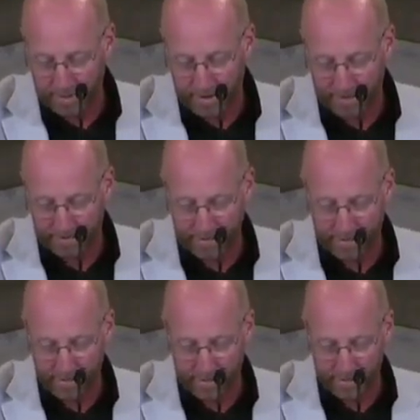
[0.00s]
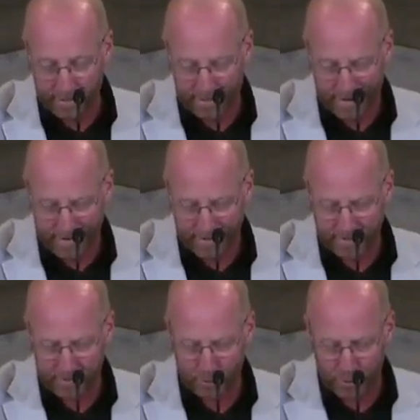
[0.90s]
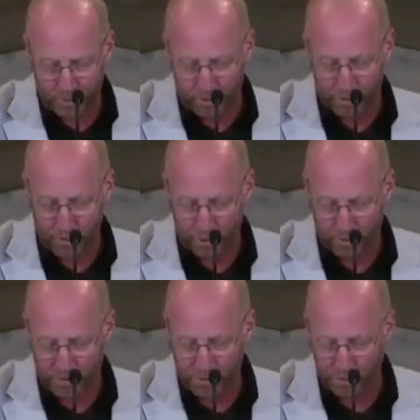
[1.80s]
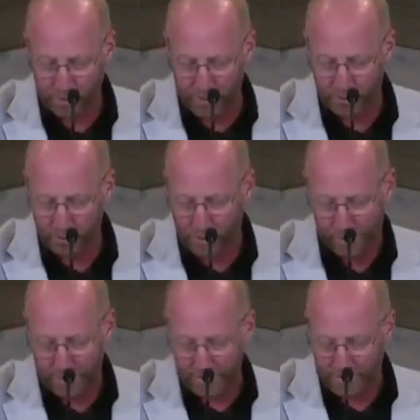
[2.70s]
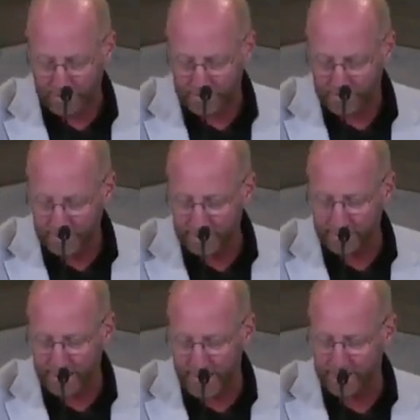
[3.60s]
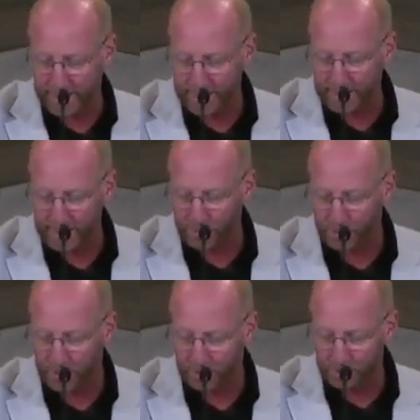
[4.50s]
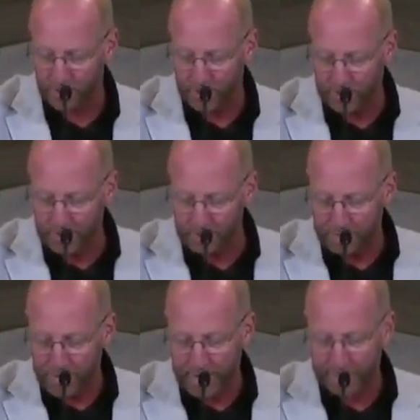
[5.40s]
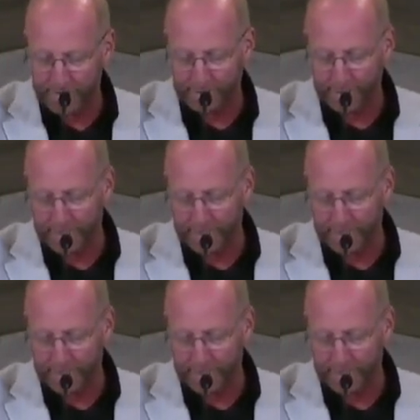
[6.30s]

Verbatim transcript: And then uh, uh, August Strindberg, who was a Swedish dramatist, he died in 1912. As he lay